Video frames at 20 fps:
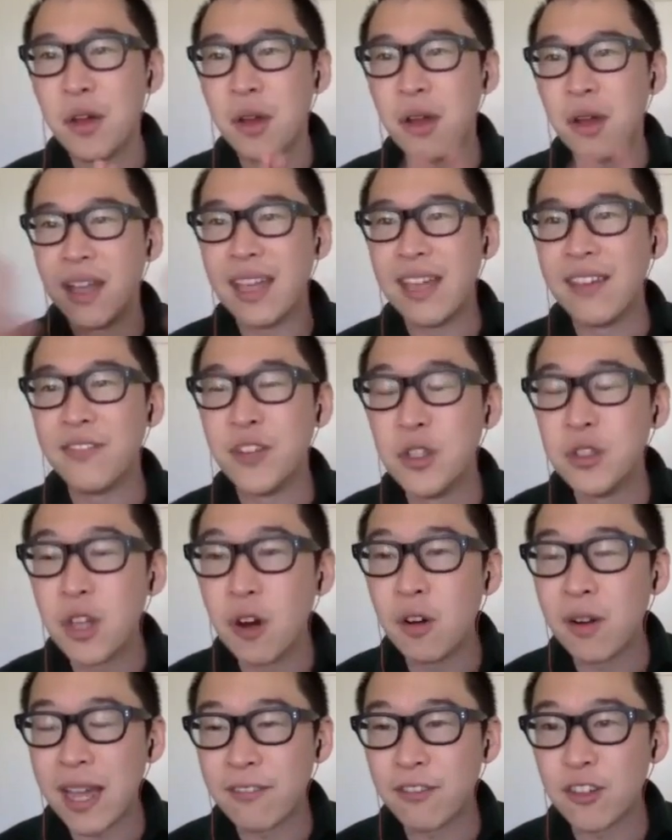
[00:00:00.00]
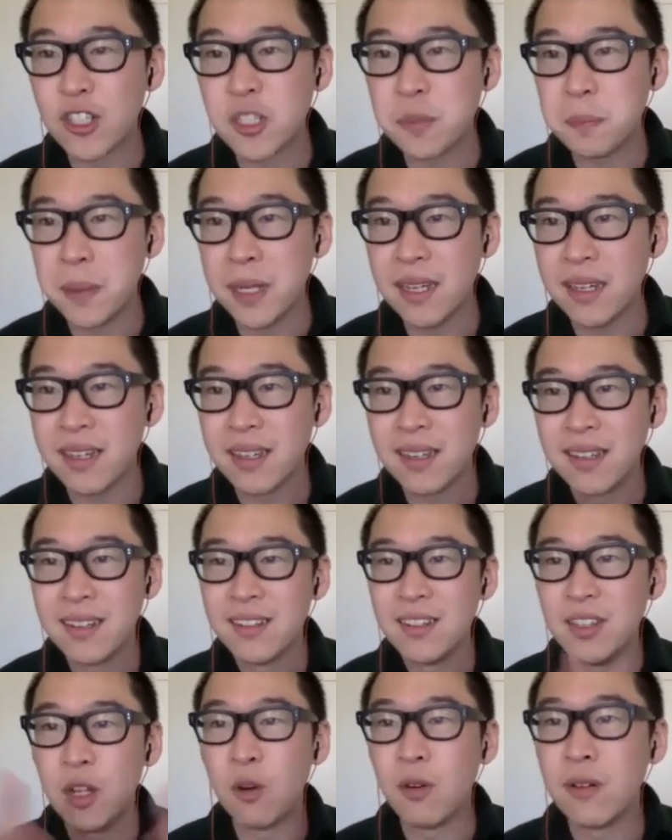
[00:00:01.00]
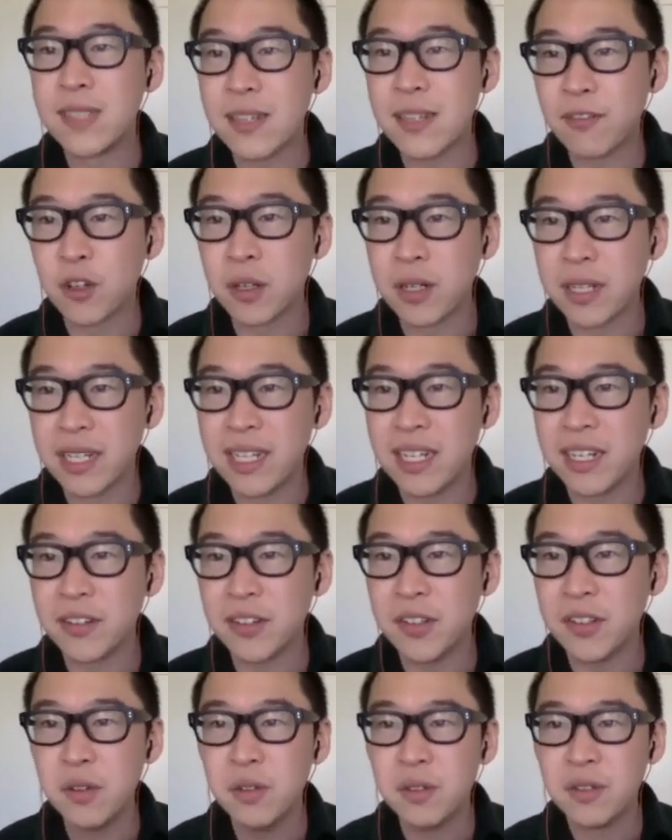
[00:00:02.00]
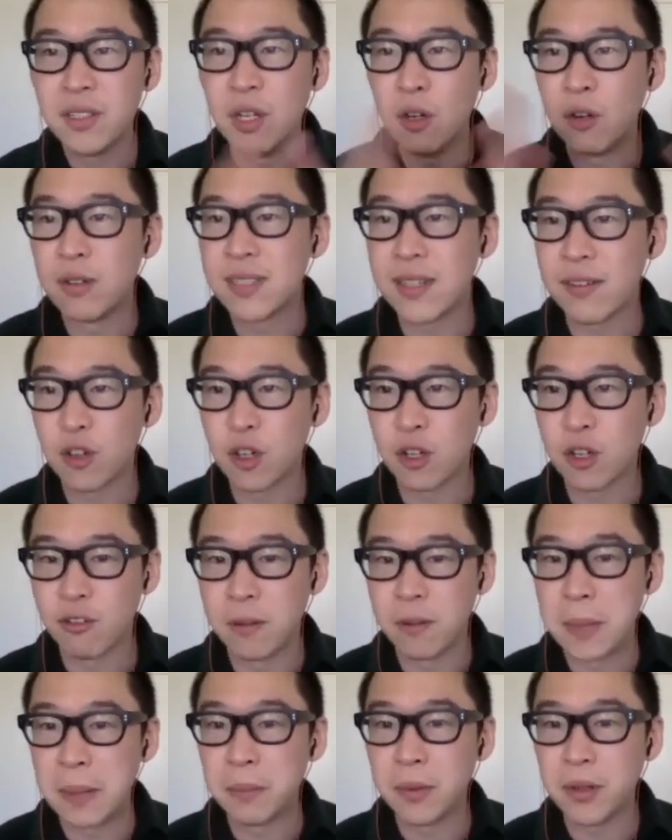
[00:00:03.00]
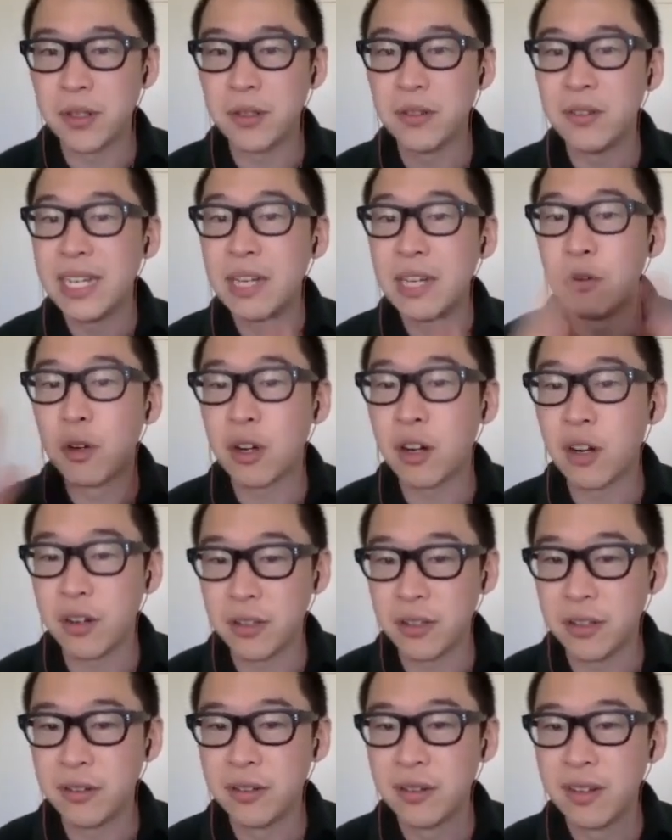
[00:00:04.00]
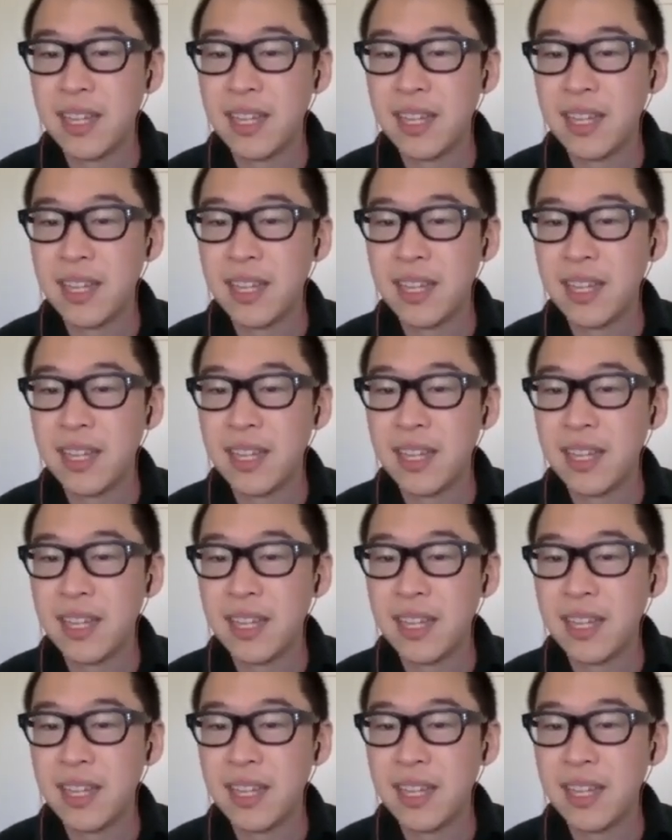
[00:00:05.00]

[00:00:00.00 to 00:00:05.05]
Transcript: If you don't ever speak, no one's ever going to hear you. No one's ever going to remember you. It will hurt you.